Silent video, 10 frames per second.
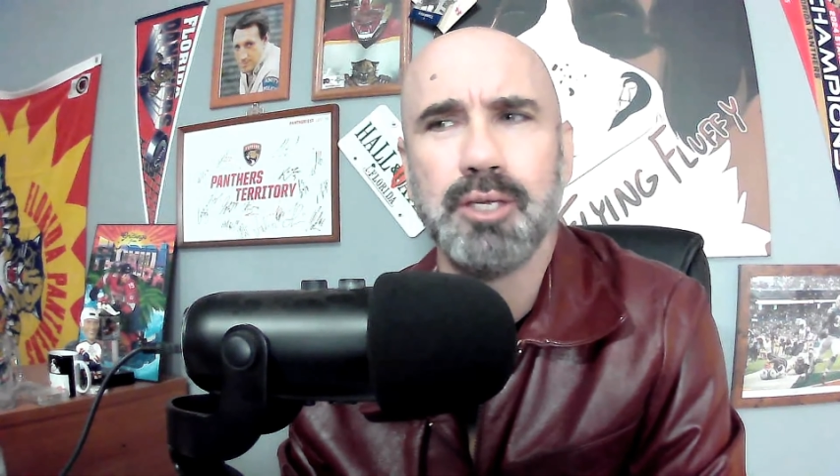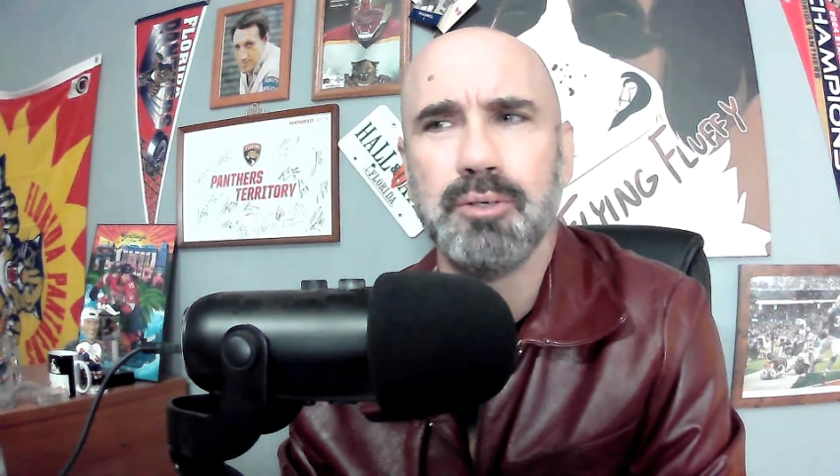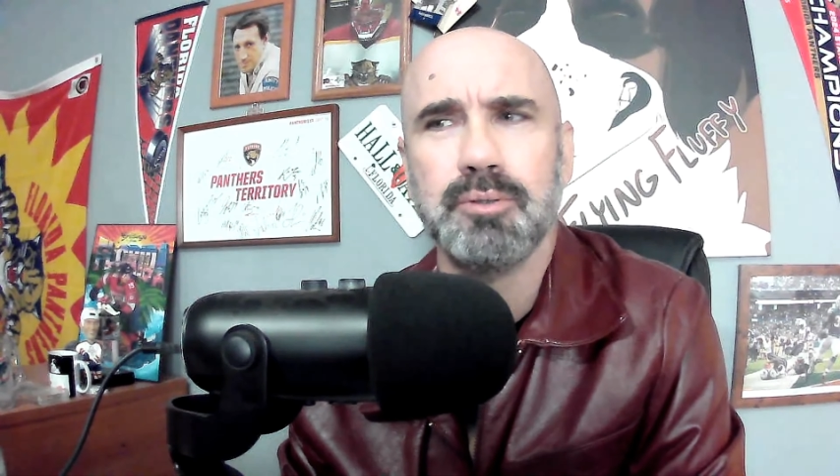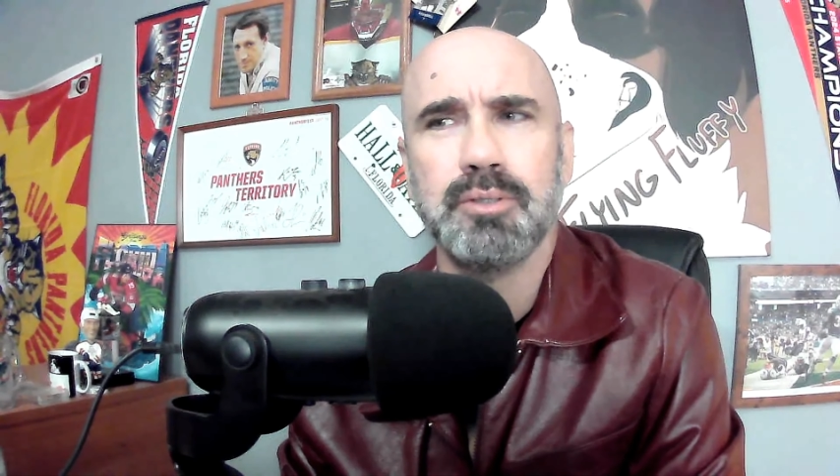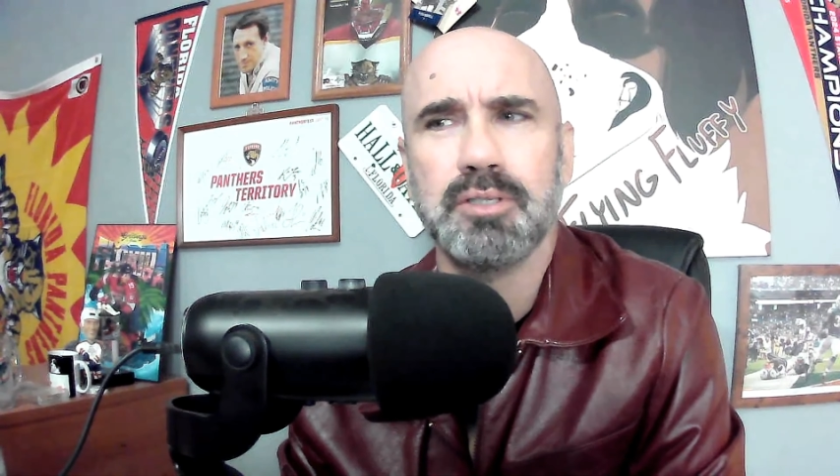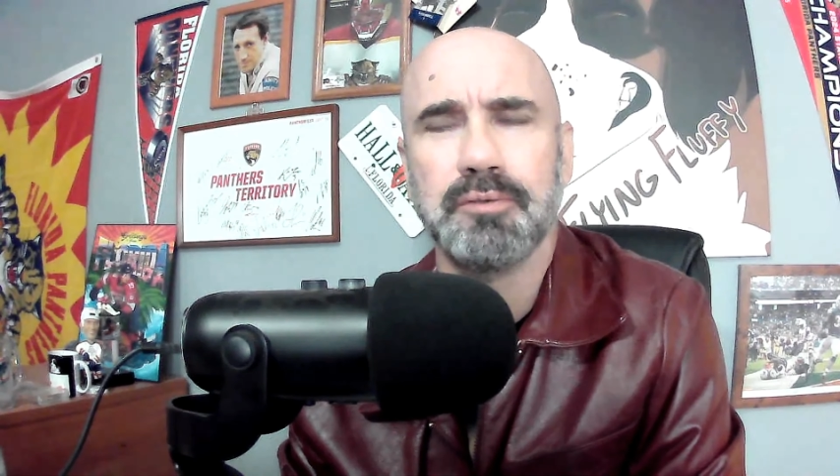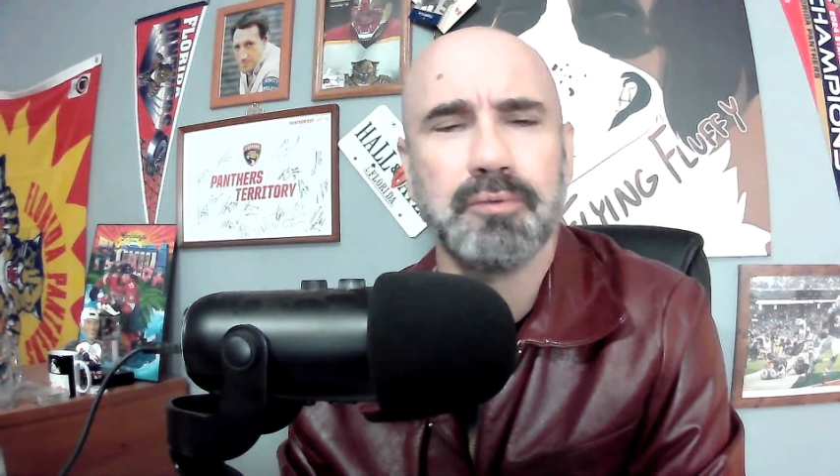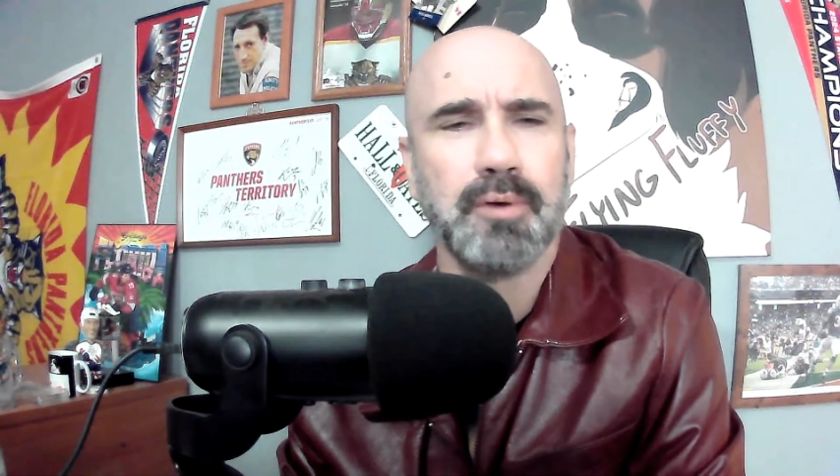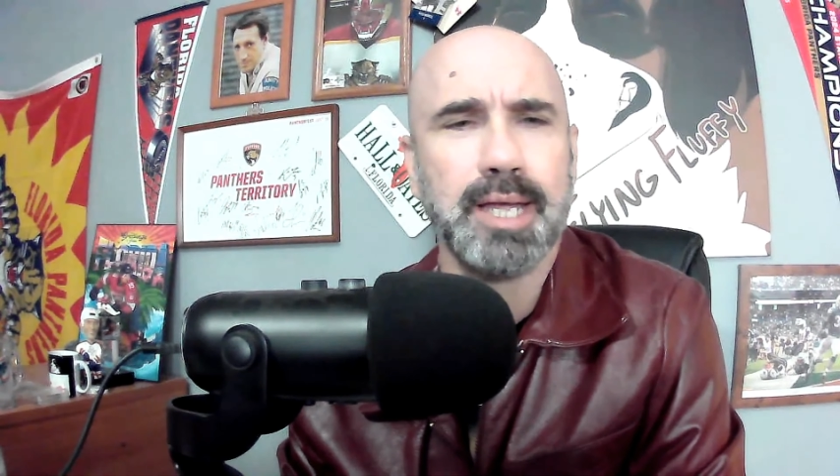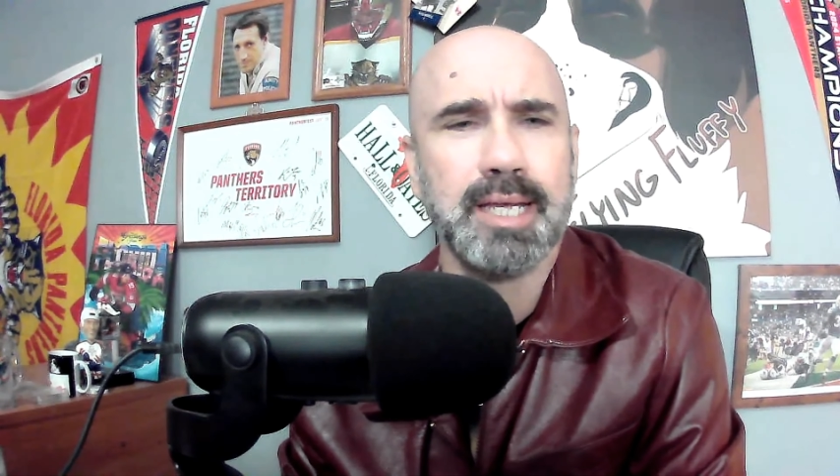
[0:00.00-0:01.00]
use the
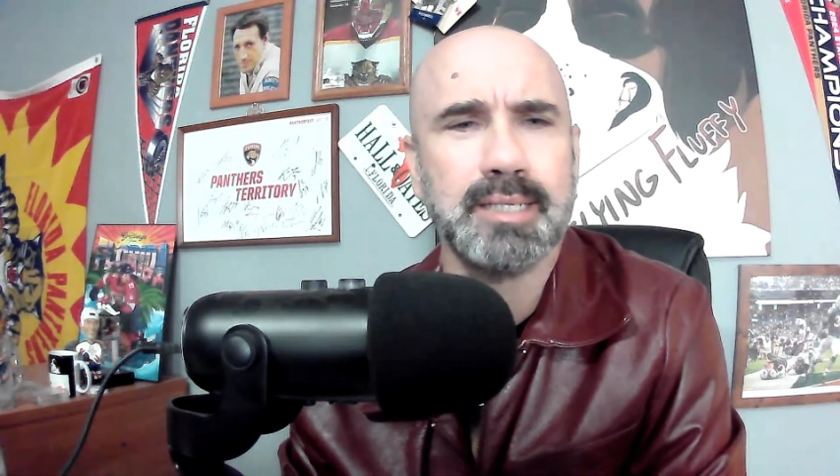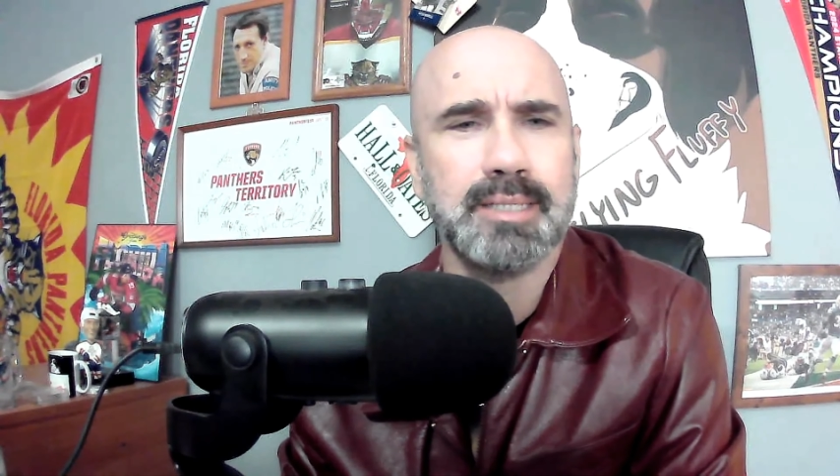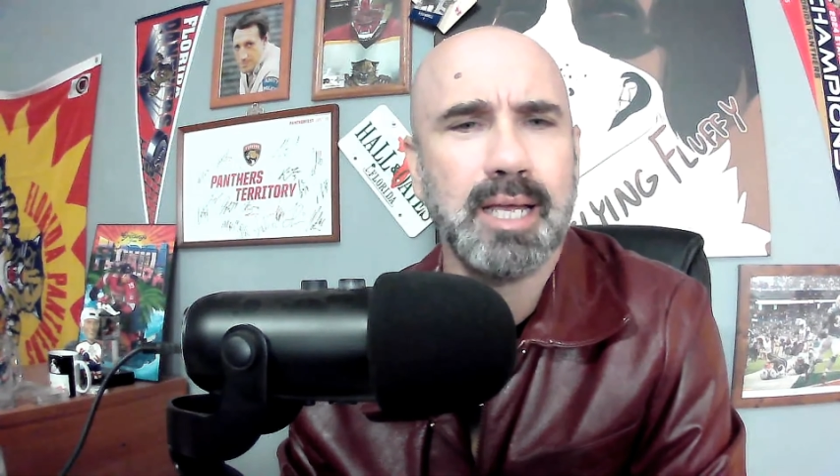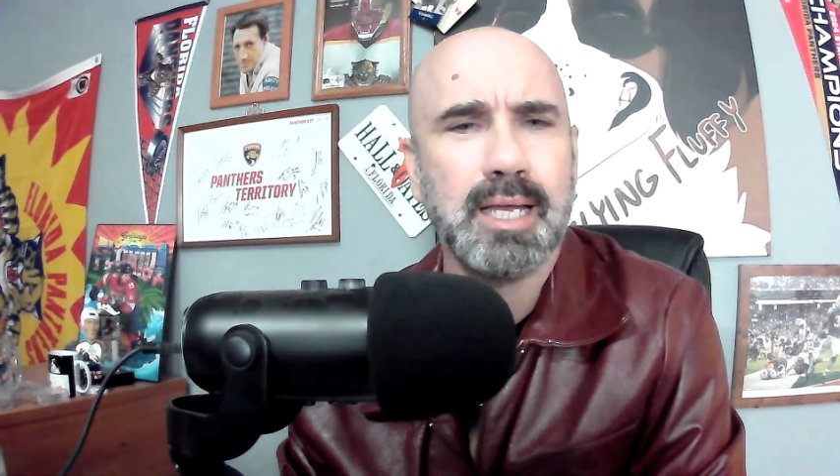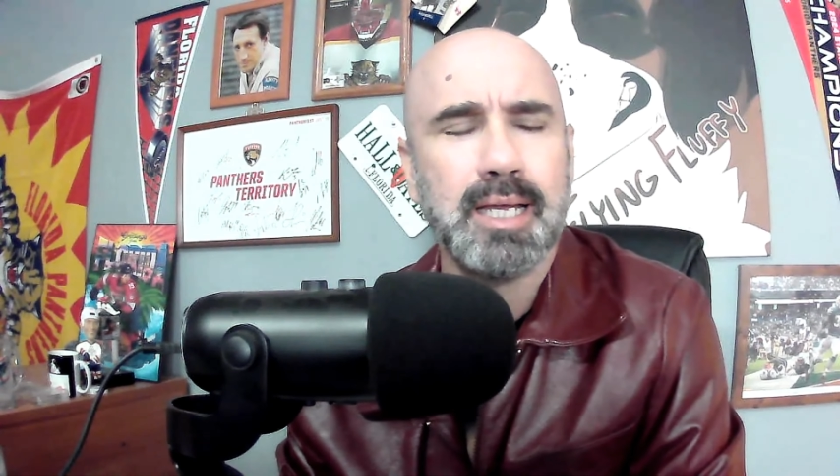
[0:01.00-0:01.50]
phrase,